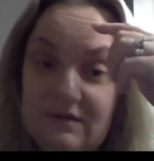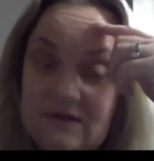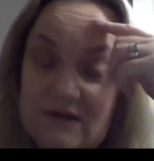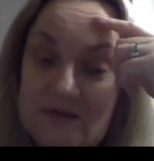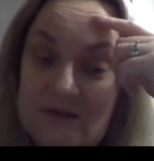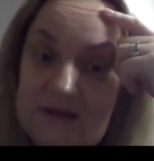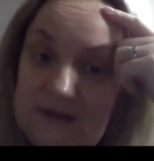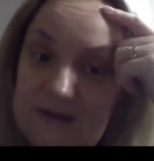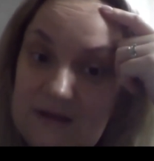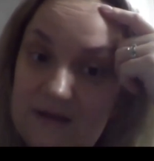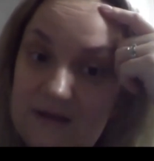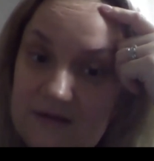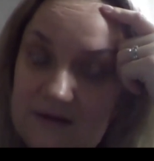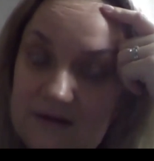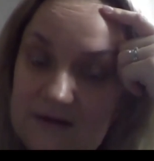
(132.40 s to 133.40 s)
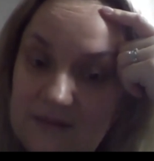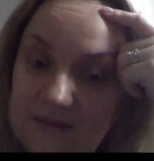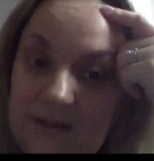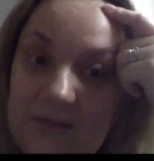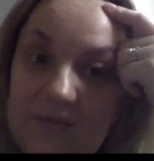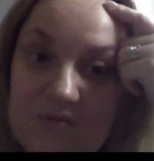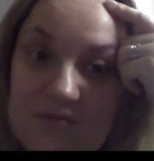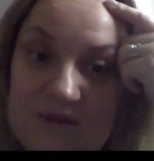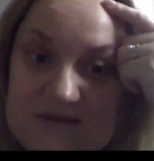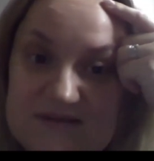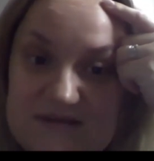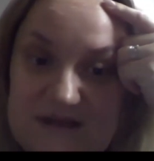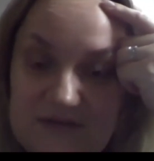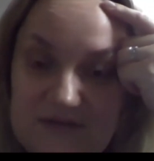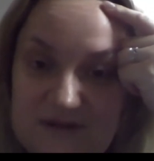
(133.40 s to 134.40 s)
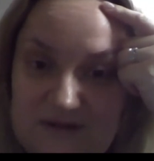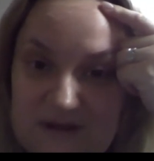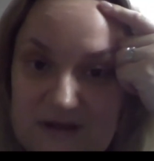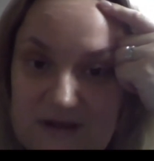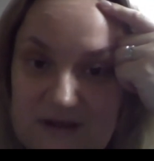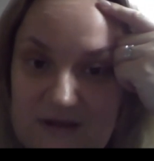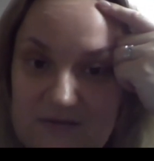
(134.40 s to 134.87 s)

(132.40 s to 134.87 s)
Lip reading: that I blame myself that I